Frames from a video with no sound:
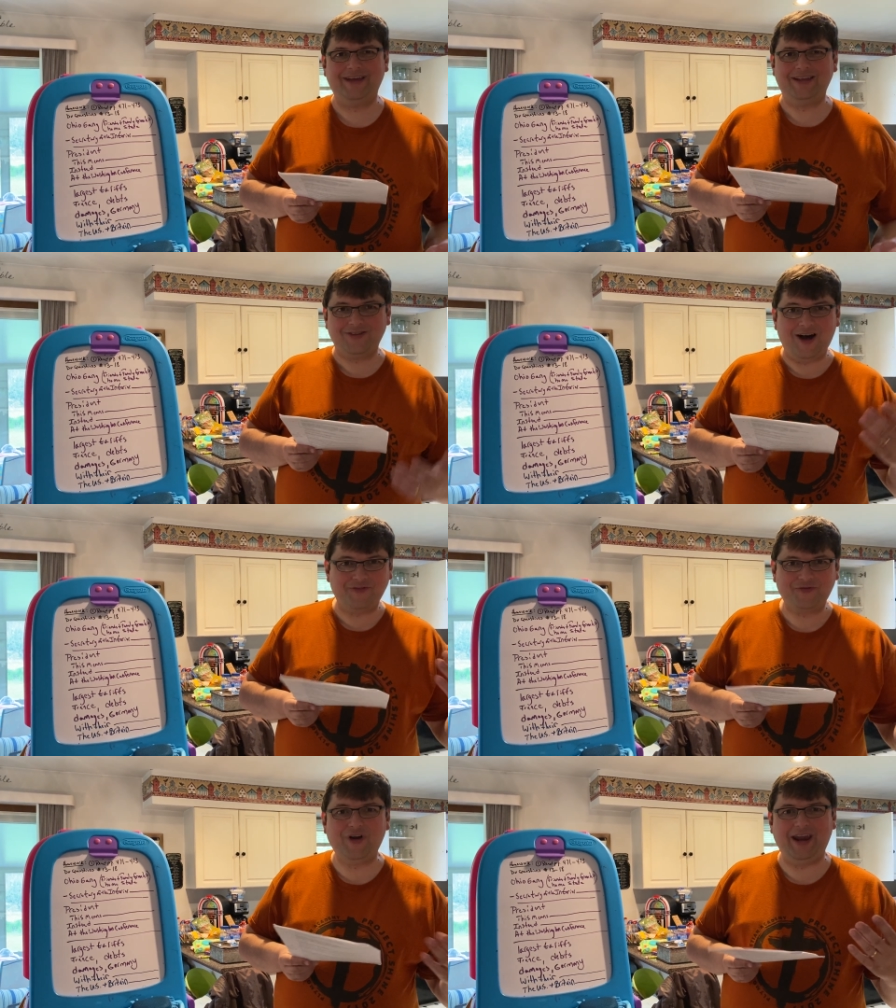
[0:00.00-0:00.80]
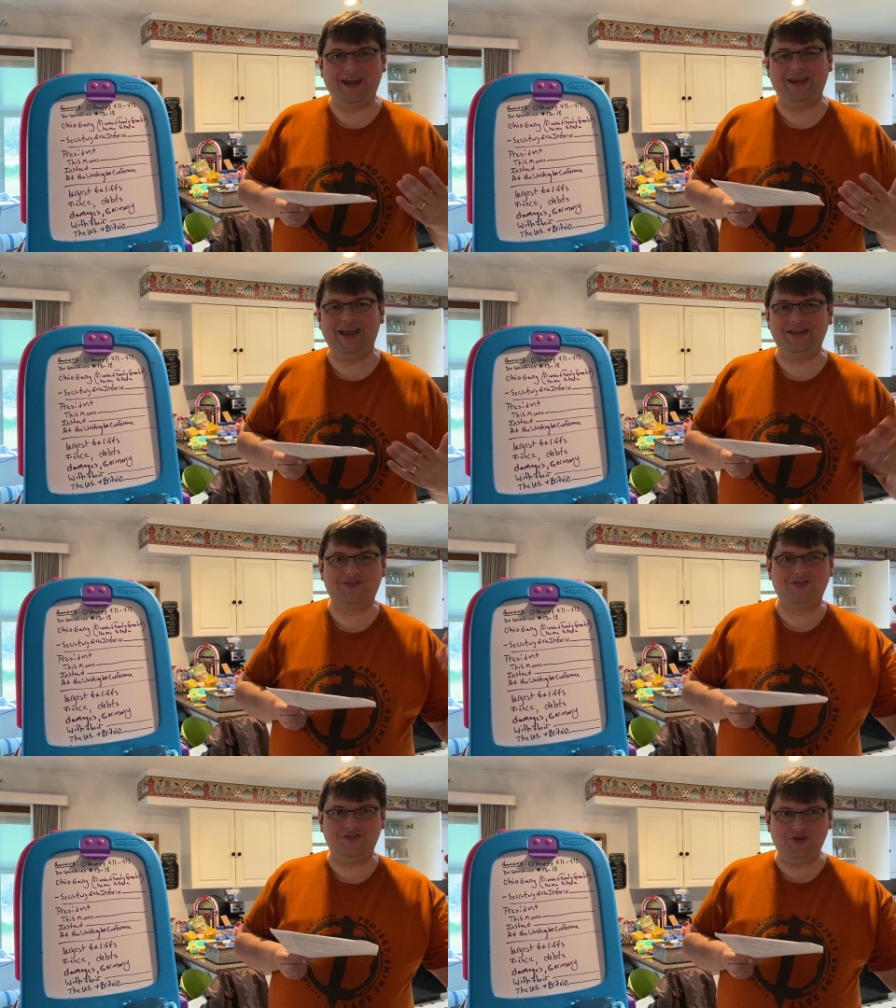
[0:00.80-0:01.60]
It's all free.
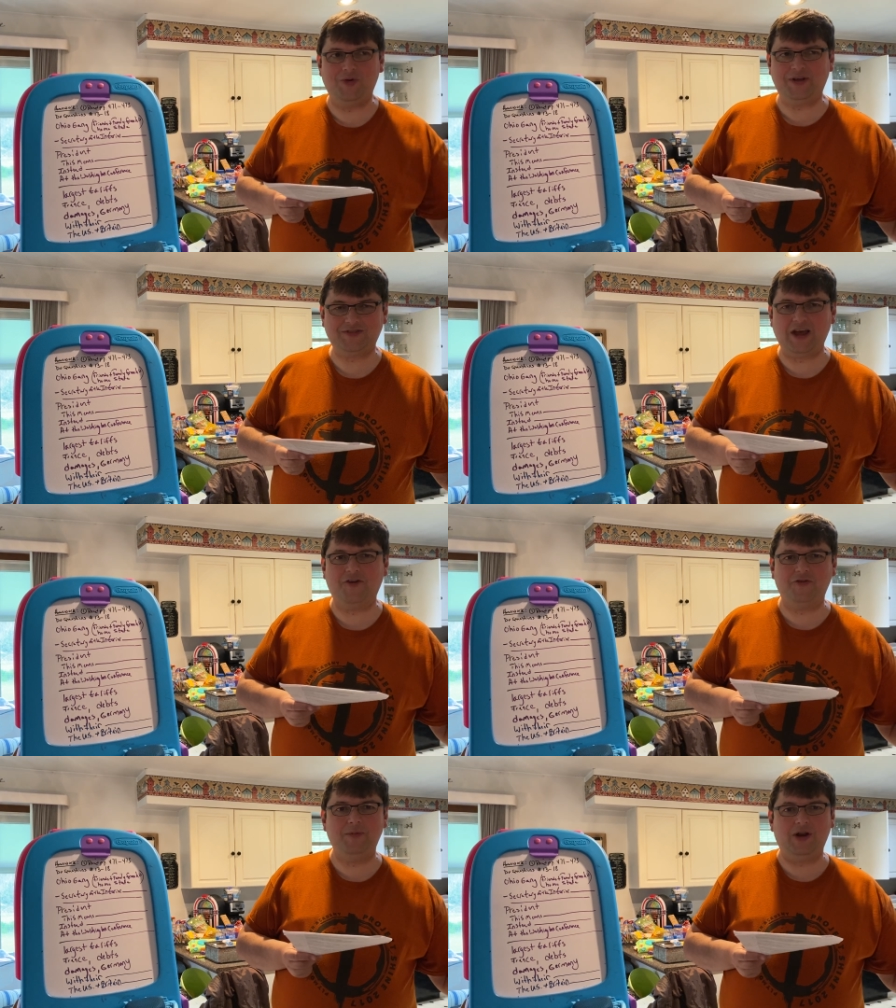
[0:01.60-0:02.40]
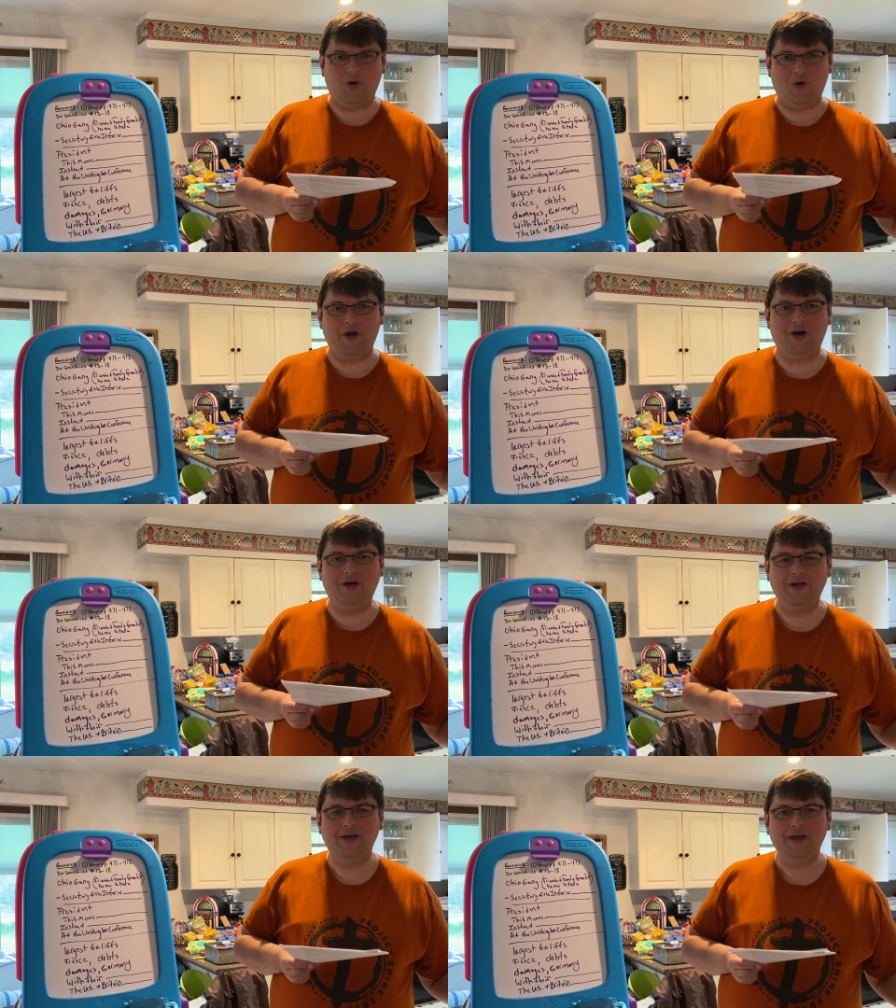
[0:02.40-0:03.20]
It's U.S. government
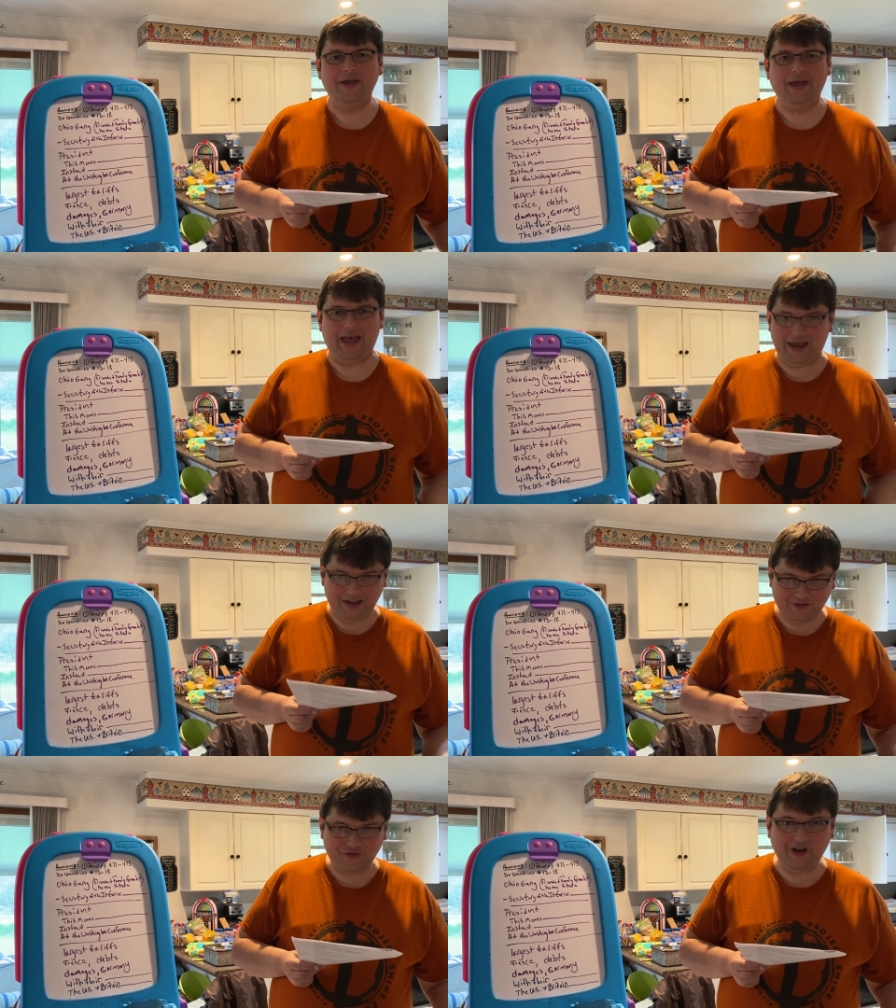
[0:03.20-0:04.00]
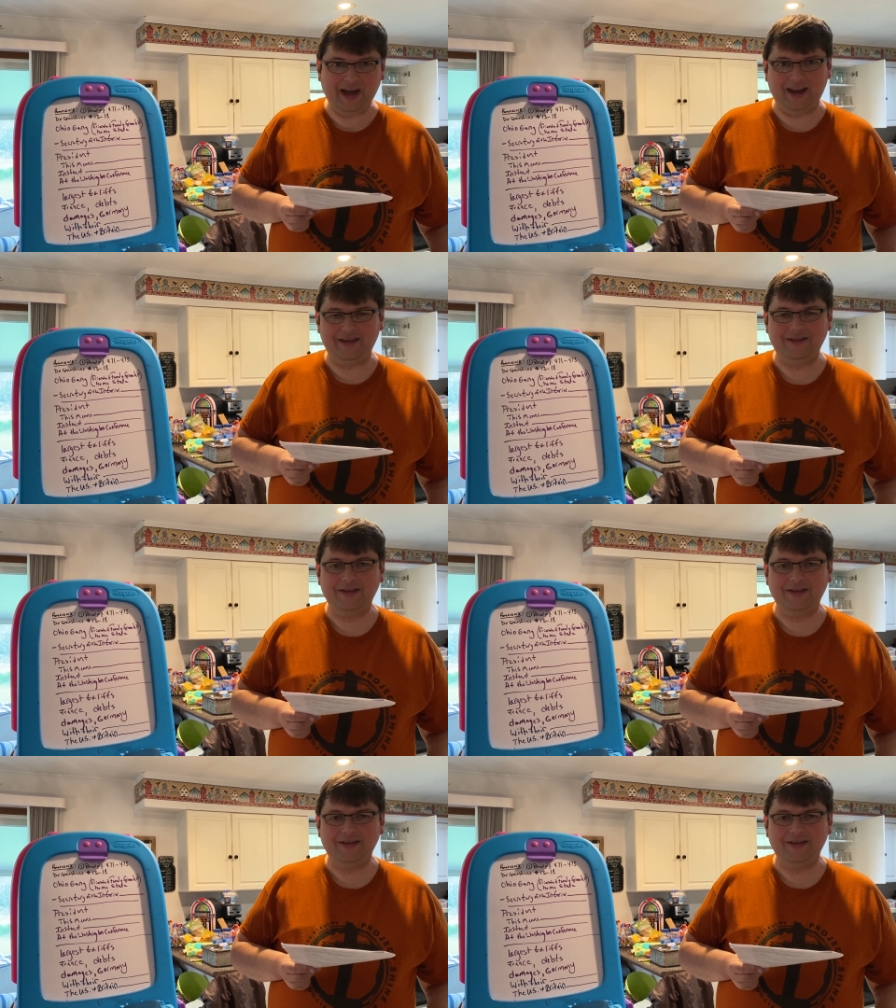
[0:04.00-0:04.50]
oil, and it's free.